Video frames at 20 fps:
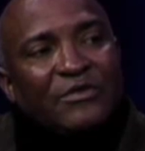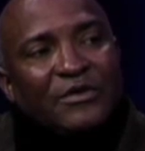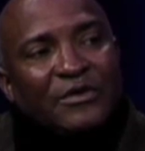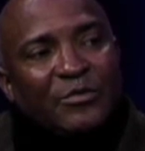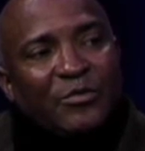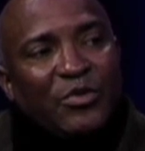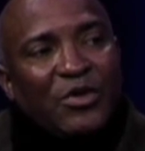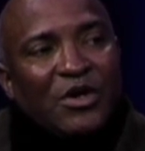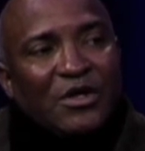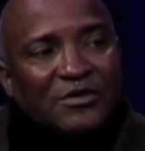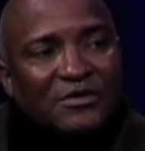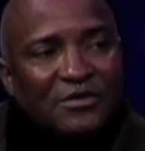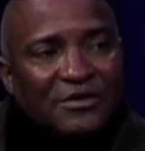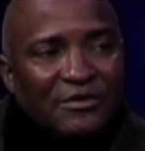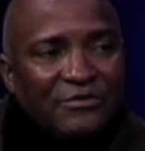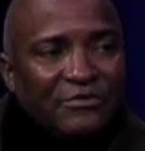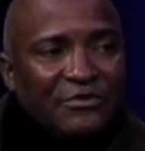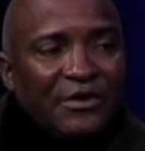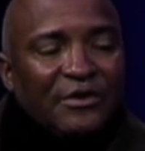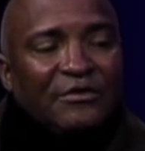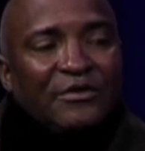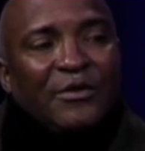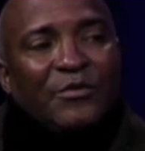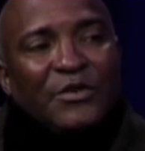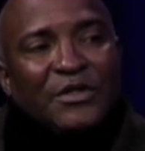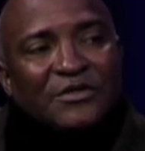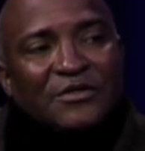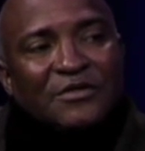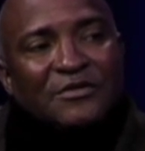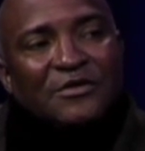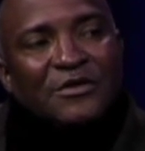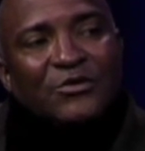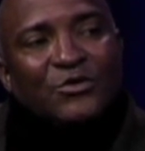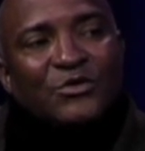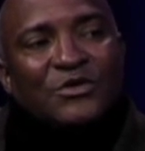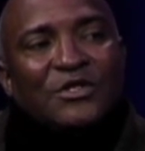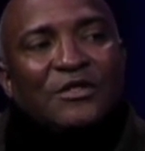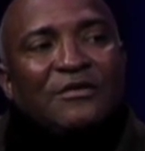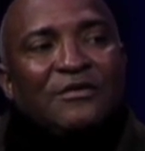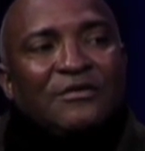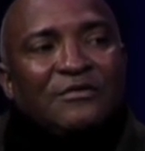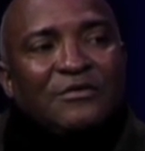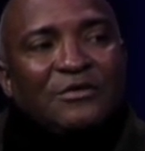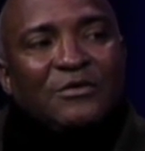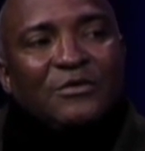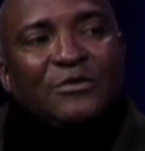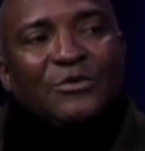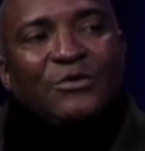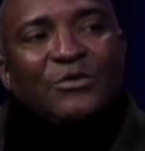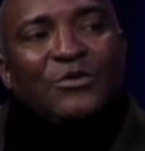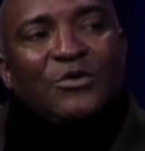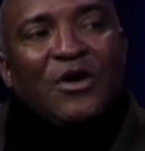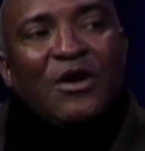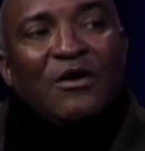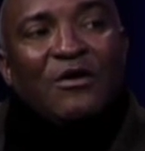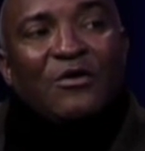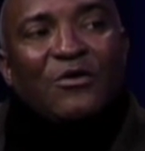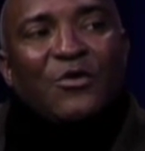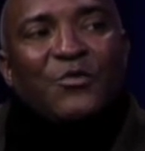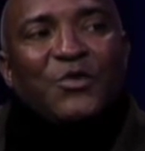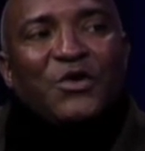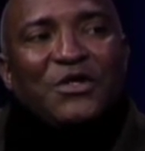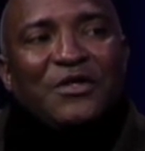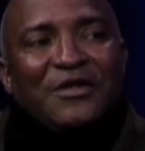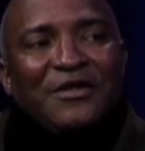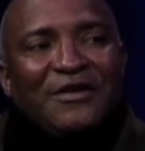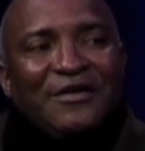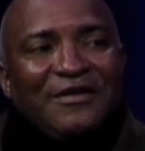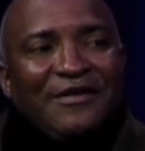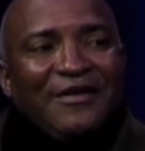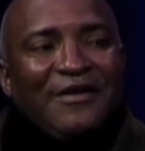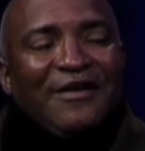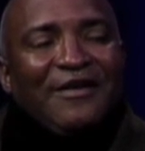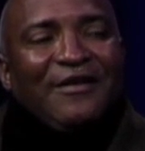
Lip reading: very positive, the message that you sent into our community.